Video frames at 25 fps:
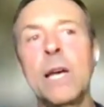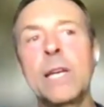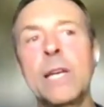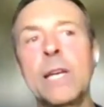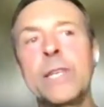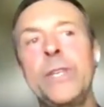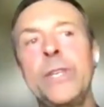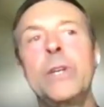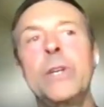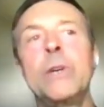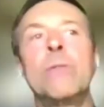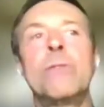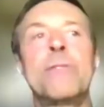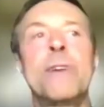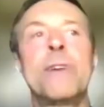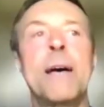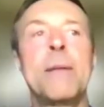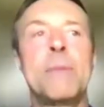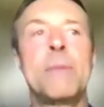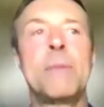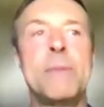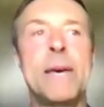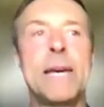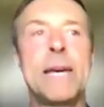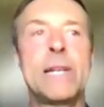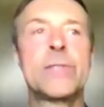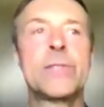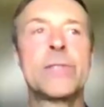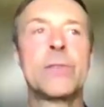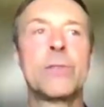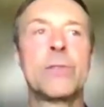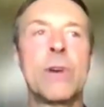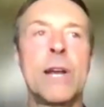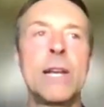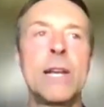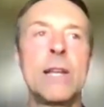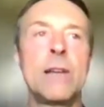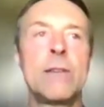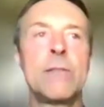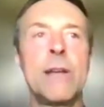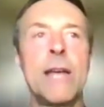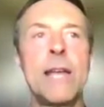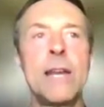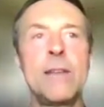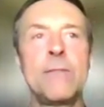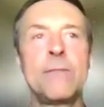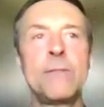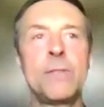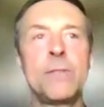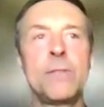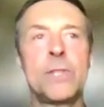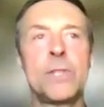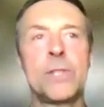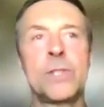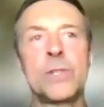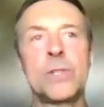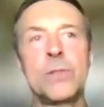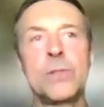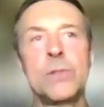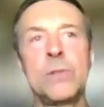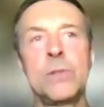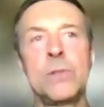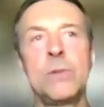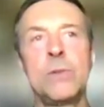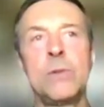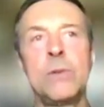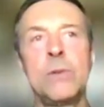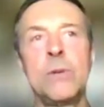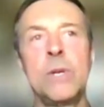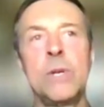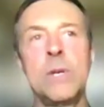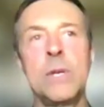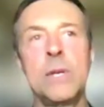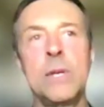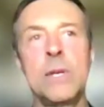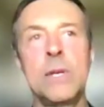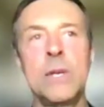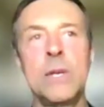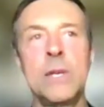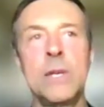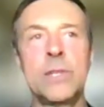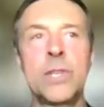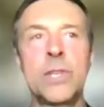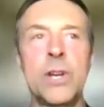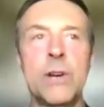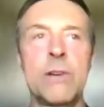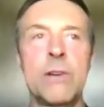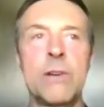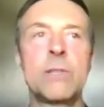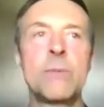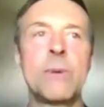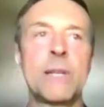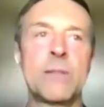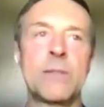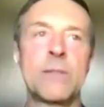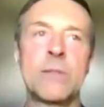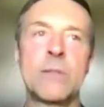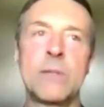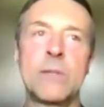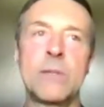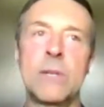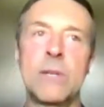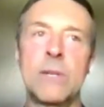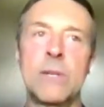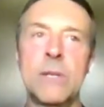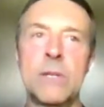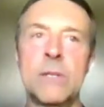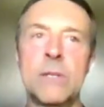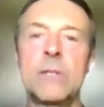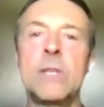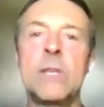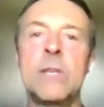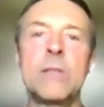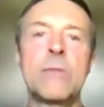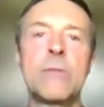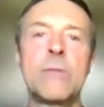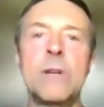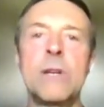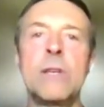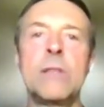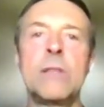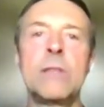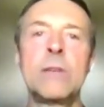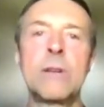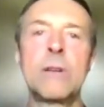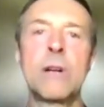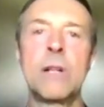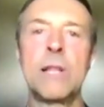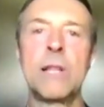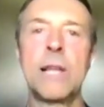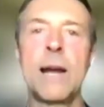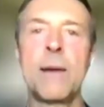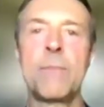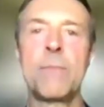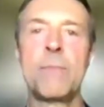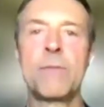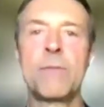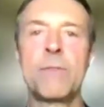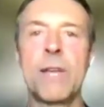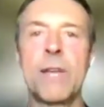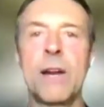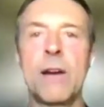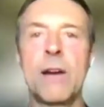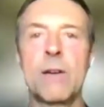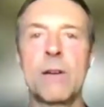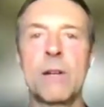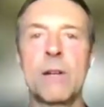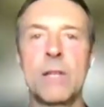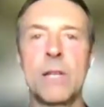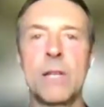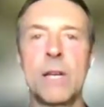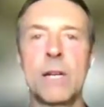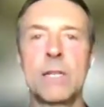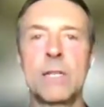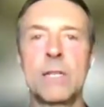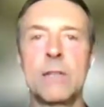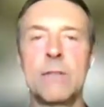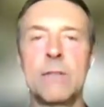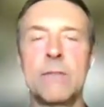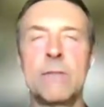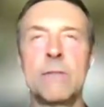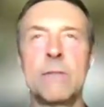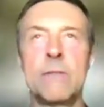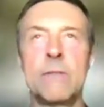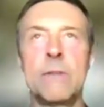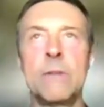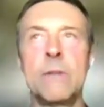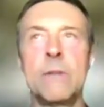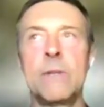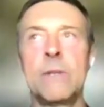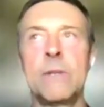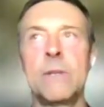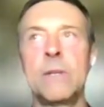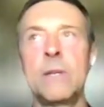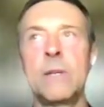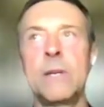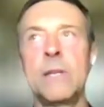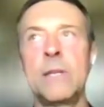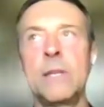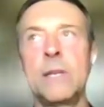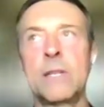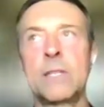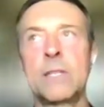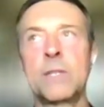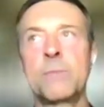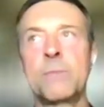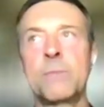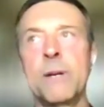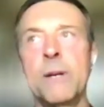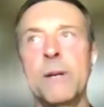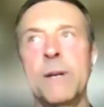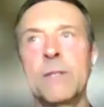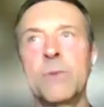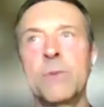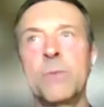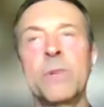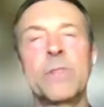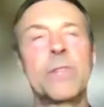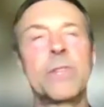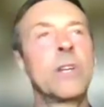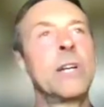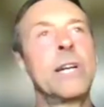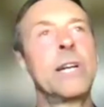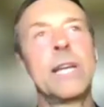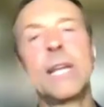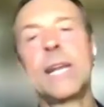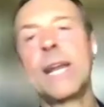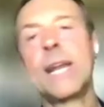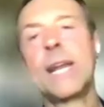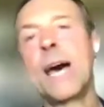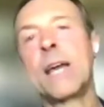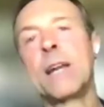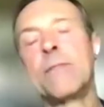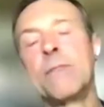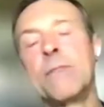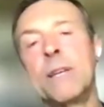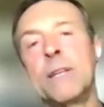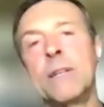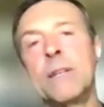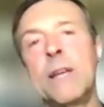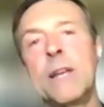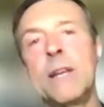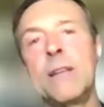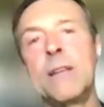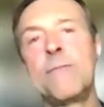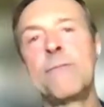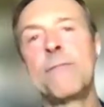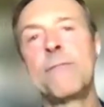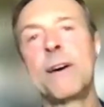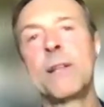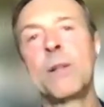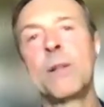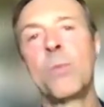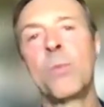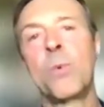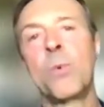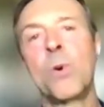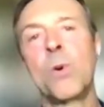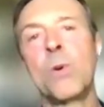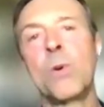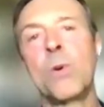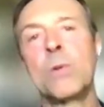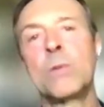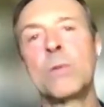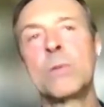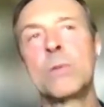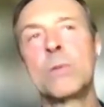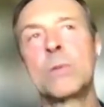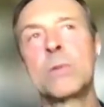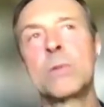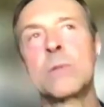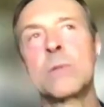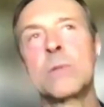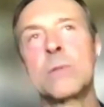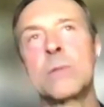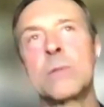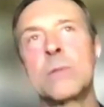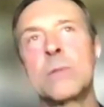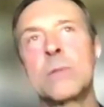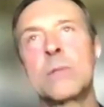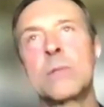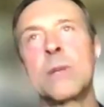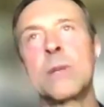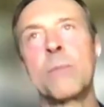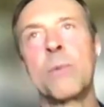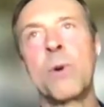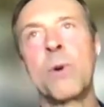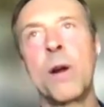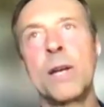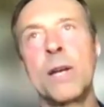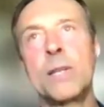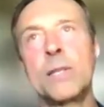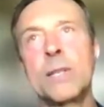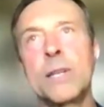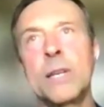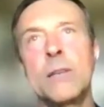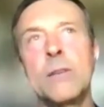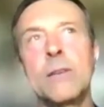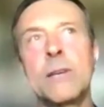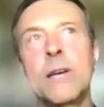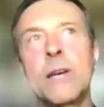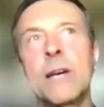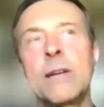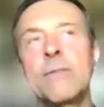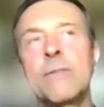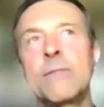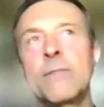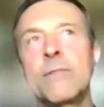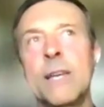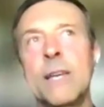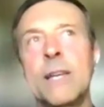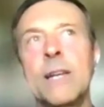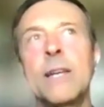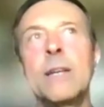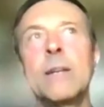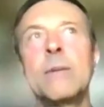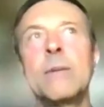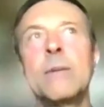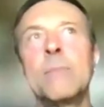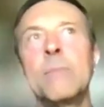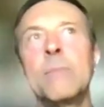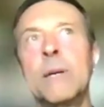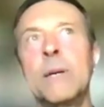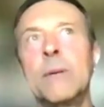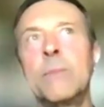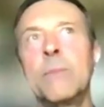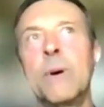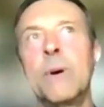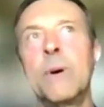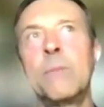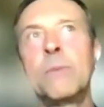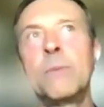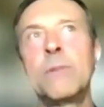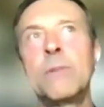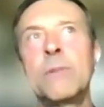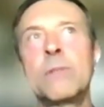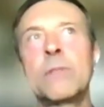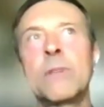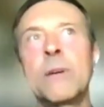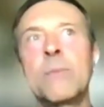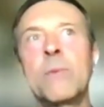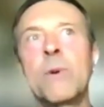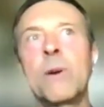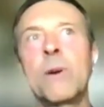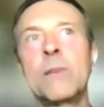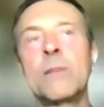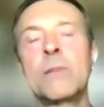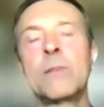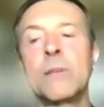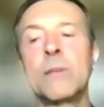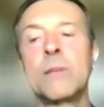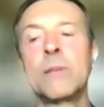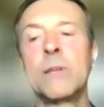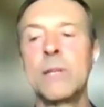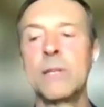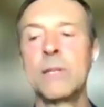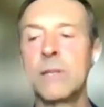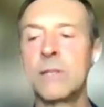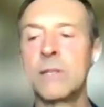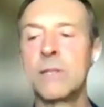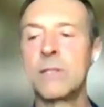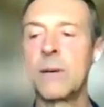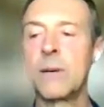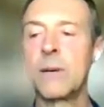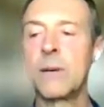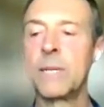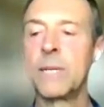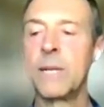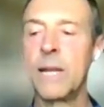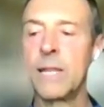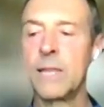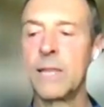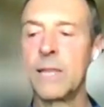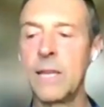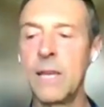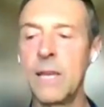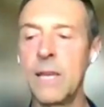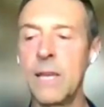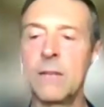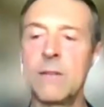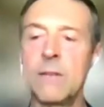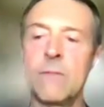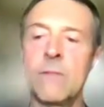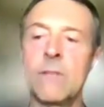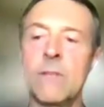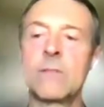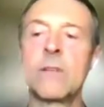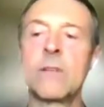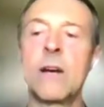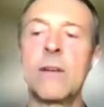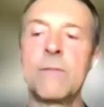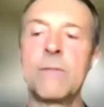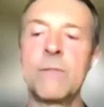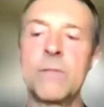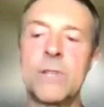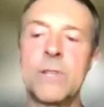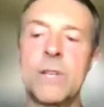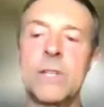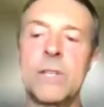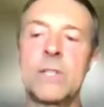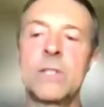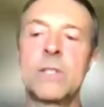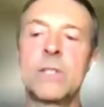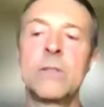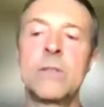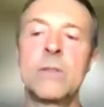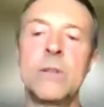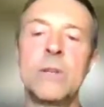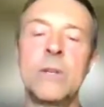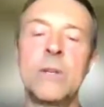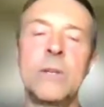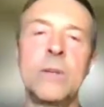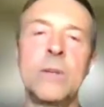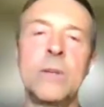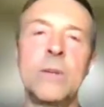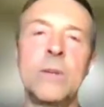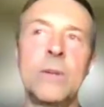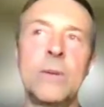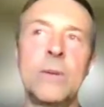like you, family medicine, or any physician who is curious about the C3, the Collaborative Care Collective, and the experience, and what they're going to get out of it? Any final words summarizing it? You kind of said it, but what would you summarize to someone at the end of this conversation?